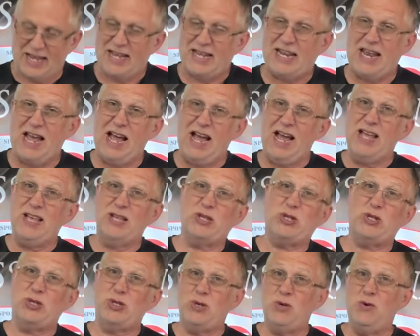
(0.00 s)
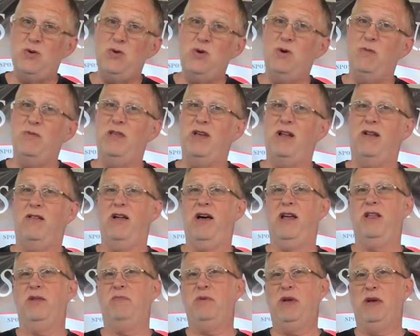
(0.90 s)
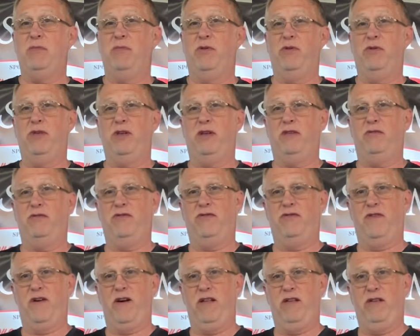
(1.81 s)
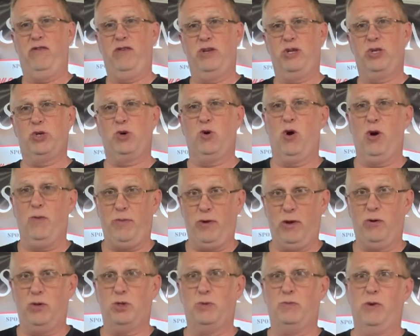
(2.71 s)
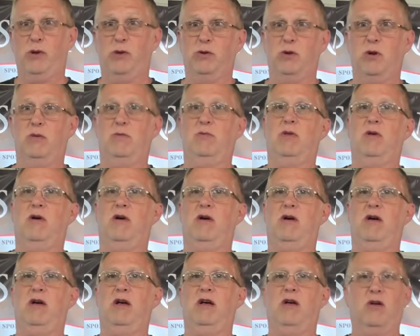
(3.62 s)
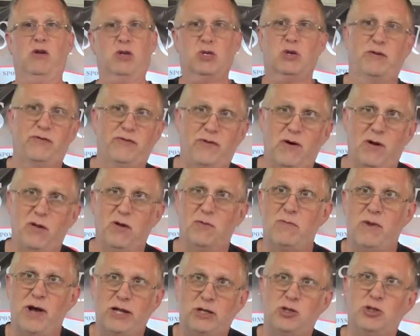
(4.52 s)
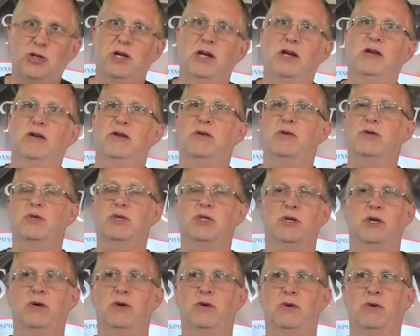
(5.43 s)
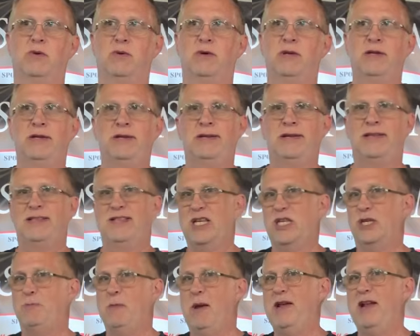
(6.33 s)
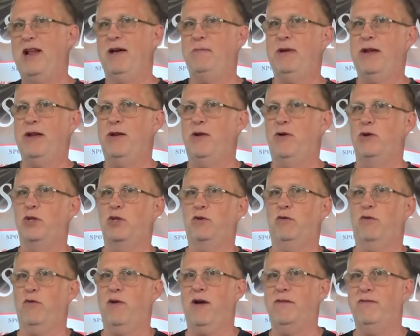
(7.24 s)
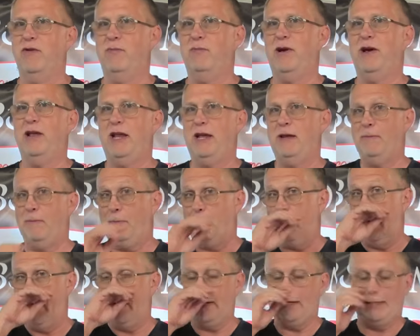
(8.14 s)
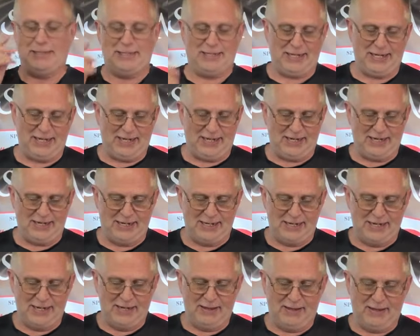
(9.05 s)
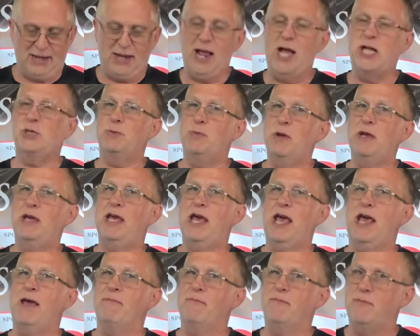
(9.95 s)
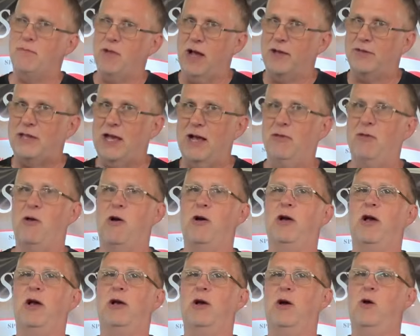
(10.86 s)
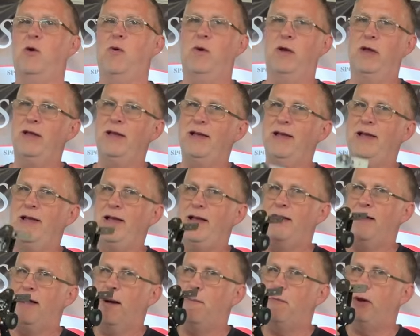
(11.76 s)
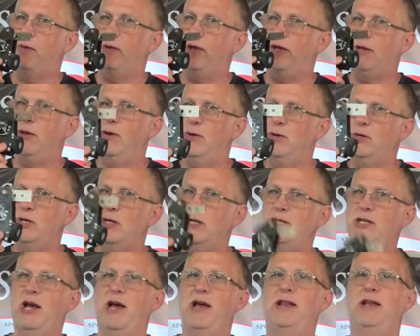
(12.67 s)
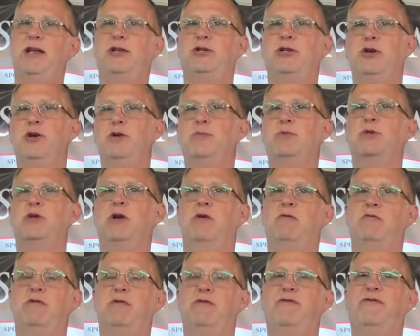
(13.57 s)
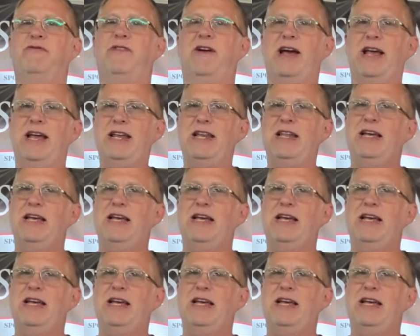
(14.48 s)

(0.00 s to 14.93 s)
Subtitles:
Now, I assume that a lot of the people that follow the Skorpios Builder blog also follow my channel, so this may not be news for everybody, but the announcement came not that long ago. I'm going to be using Tiny Tombstone to fight